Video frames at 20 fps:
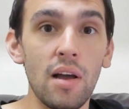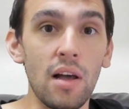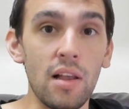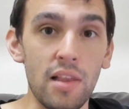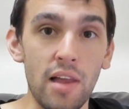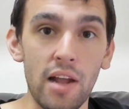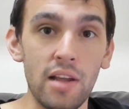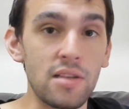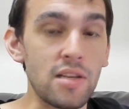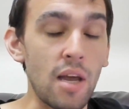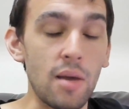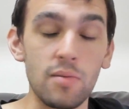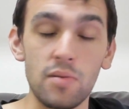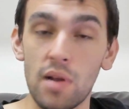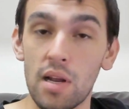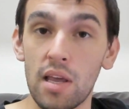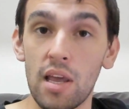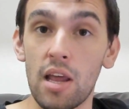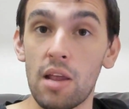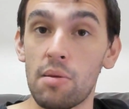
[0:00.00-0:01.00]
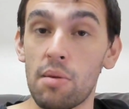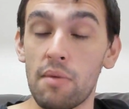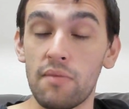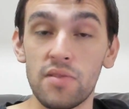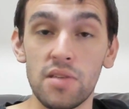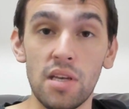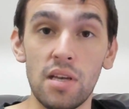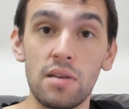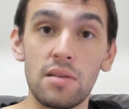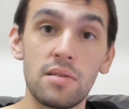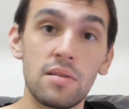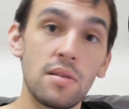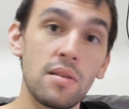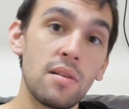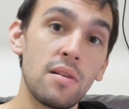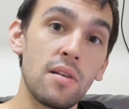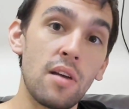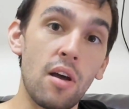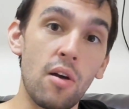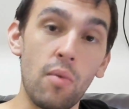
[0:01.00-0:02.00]
A lot of times when I get MFCs
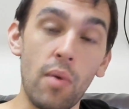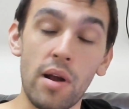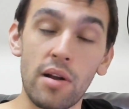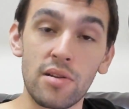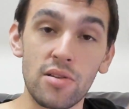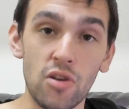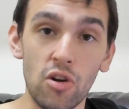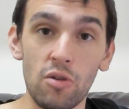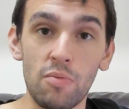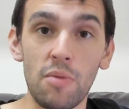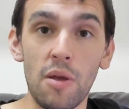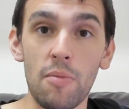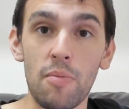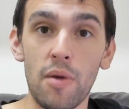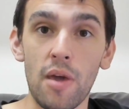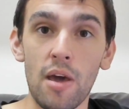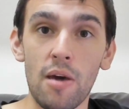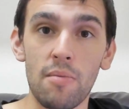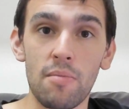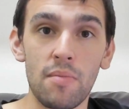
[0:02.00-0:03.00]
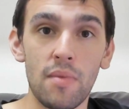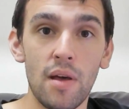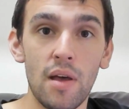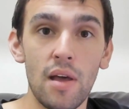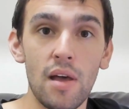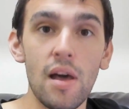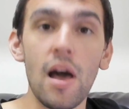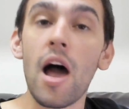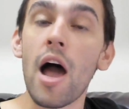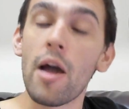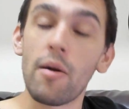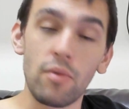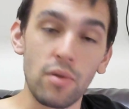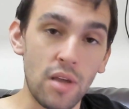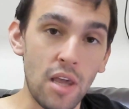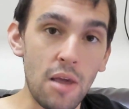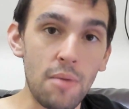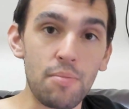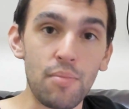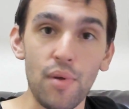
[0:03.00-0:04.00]
around a certain BPM, I will
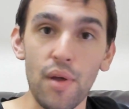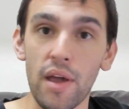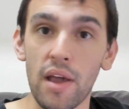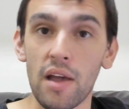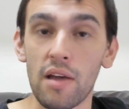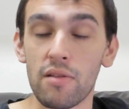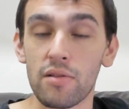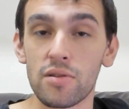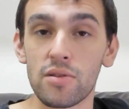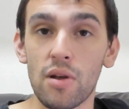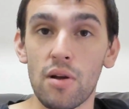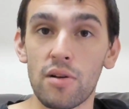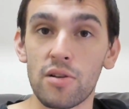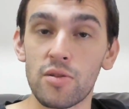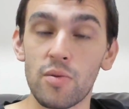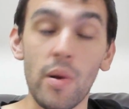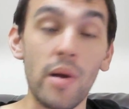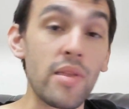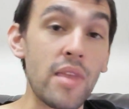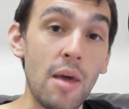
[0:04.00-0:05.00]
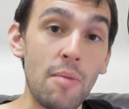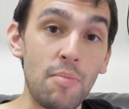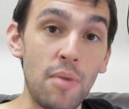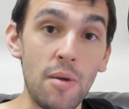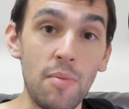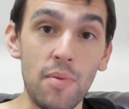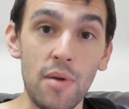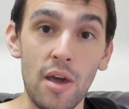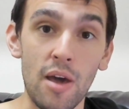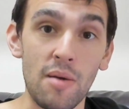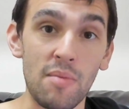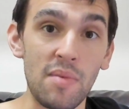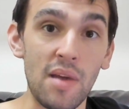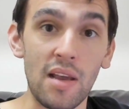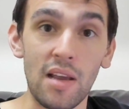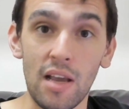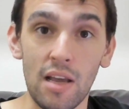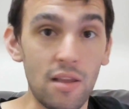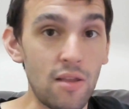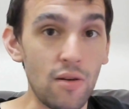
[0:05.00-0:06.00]
keep playing other songs around that BPM
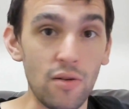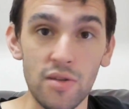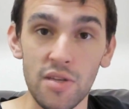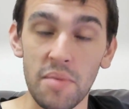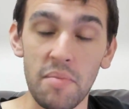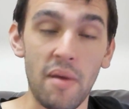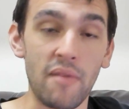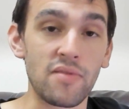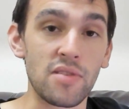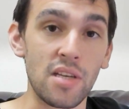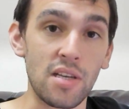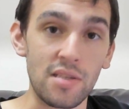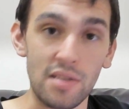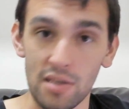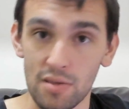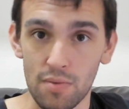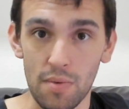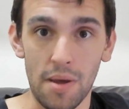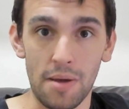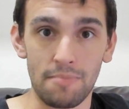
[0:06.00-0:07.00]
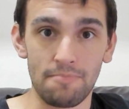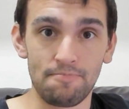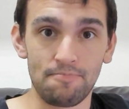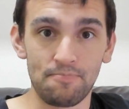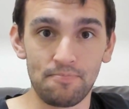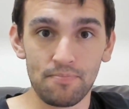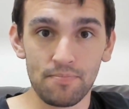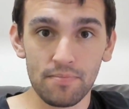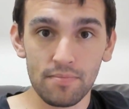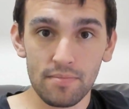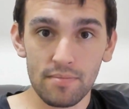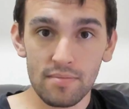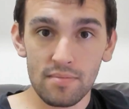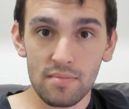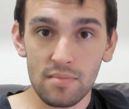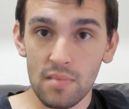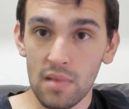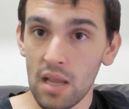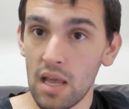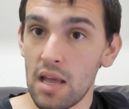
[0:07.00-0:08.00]
and get those MFCs as well.
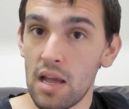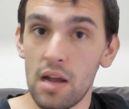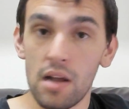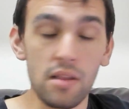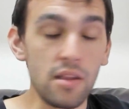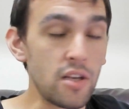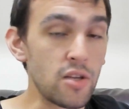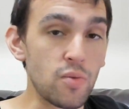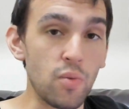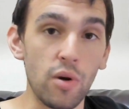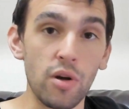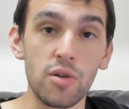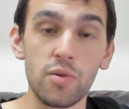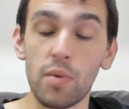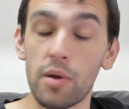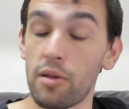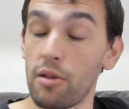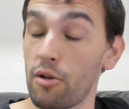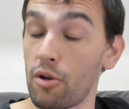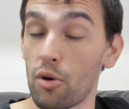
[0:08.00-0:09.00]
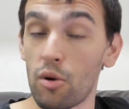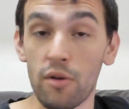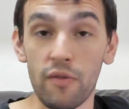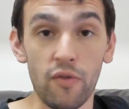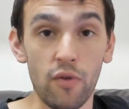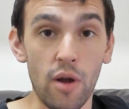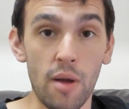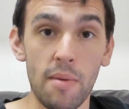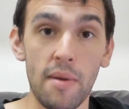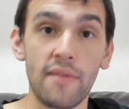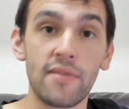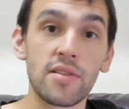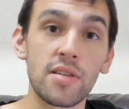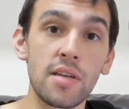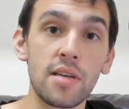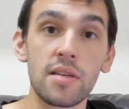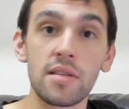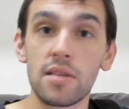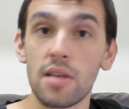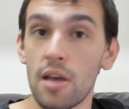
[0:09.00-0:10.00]
This works whether you're going for
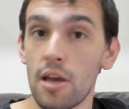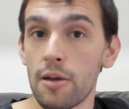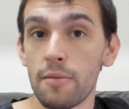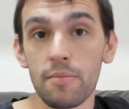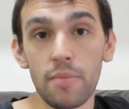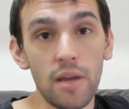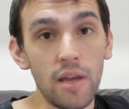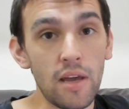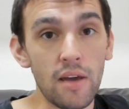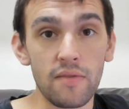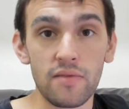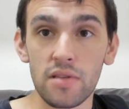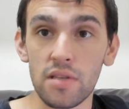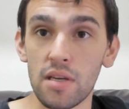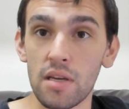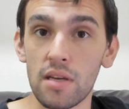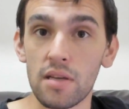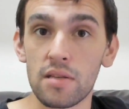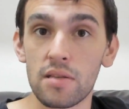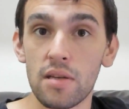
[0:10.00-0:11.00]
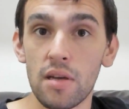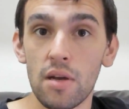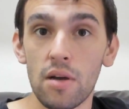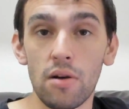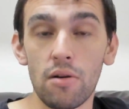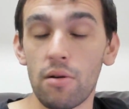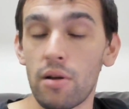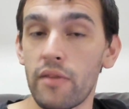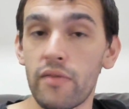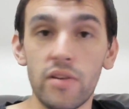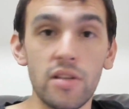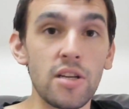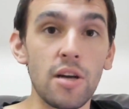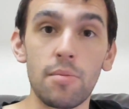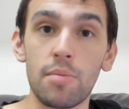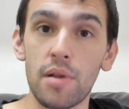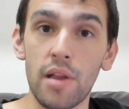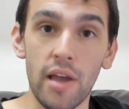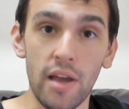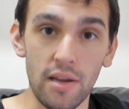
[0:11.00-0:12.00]
MFCs, PFCs, or even
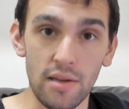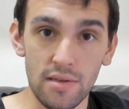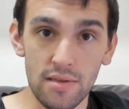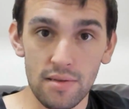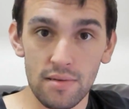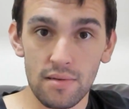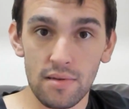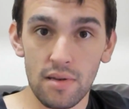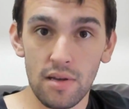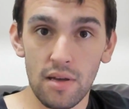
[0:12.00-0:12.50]
double A's.